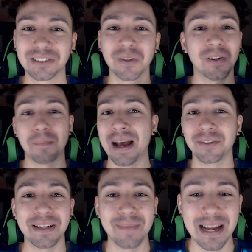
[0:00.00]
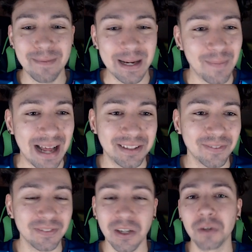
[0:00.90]
score a penalty maybe.
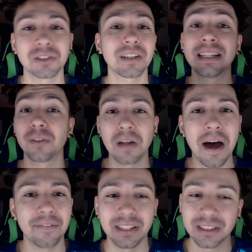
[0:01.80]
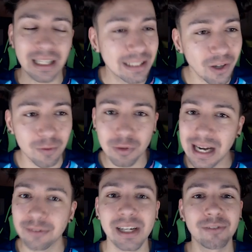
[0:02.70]
And, suddenly you're laughing and suddenly you've got a
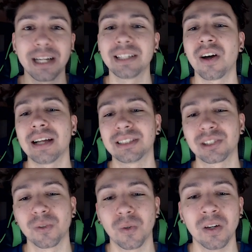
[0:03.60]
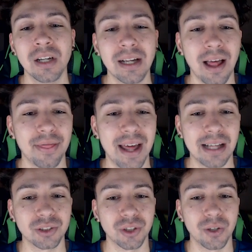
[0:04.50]
really, really, really nice score
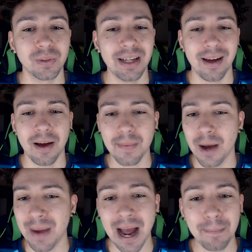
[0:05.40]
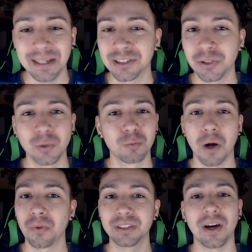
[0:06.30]
there. So, yeah, I'm happy to
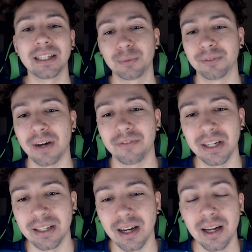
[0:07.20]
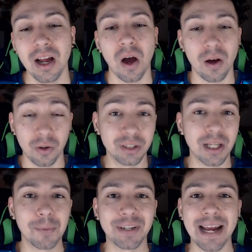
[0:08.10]
roll the dice with Rafinha on
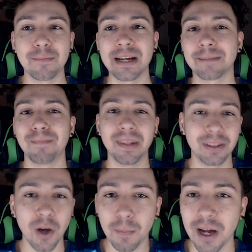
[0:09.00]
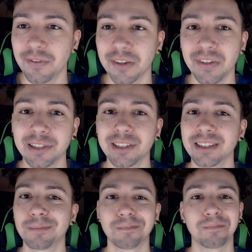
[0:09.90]
a double game week. Not perfect
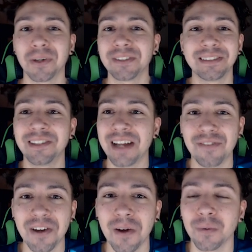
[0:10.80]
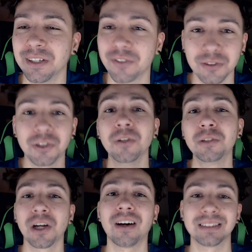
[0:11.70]
fixtures, but you never know. You've got
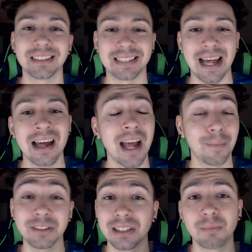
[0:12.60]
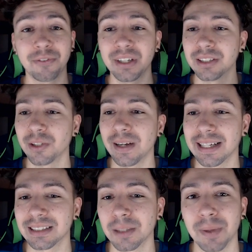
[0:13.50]
two chances there. And we've seen Rafinha do
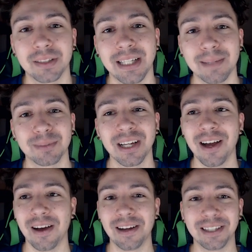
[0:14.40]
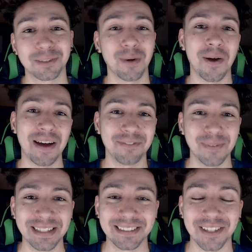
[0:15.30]
it against the big teams as well,
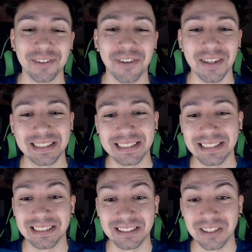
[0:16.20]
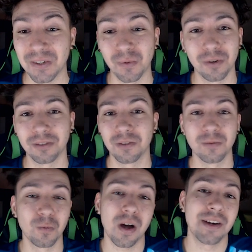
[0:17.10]
haven't we, so far this season. So
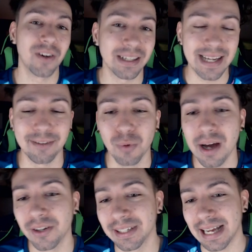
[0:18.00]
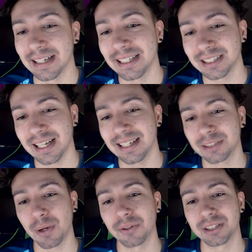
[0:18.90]
why not again? Why not again?
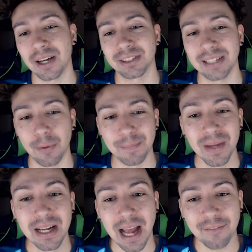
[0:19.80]
Let's roll the dice on that one.